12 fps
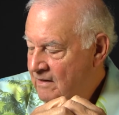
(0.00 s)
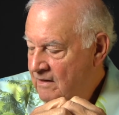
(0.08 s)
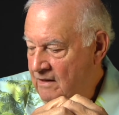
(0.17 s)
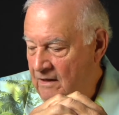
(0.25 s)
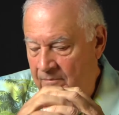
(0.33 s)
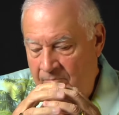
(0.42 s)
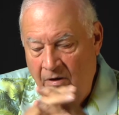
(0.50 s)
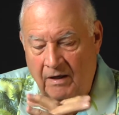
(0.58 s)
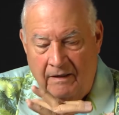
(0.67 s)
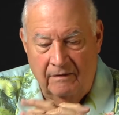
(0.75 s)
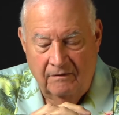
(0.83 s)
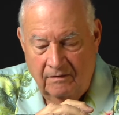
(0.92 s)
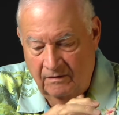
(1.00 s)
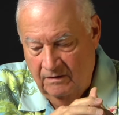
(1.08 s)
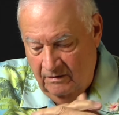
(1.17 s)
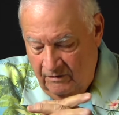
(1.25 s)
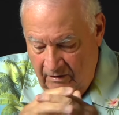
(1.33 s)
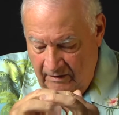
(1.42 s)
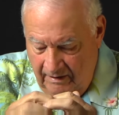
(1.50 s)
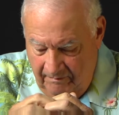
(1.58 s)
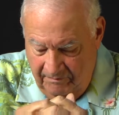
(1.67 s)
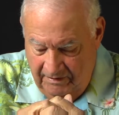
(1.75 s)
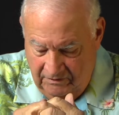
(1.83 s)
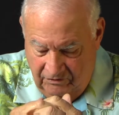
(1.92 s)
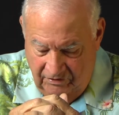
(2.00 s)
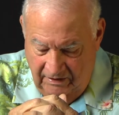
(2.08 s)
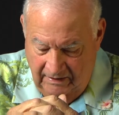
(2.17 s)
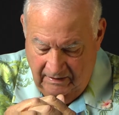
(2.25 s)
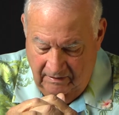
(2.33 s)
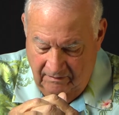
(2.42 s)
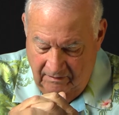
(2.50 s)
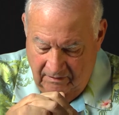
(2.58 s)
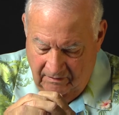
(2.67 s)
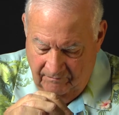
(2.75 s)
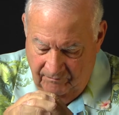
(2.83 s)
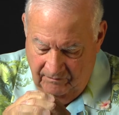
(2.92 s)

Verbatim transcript: Uh, but uh, th- that being said, uh,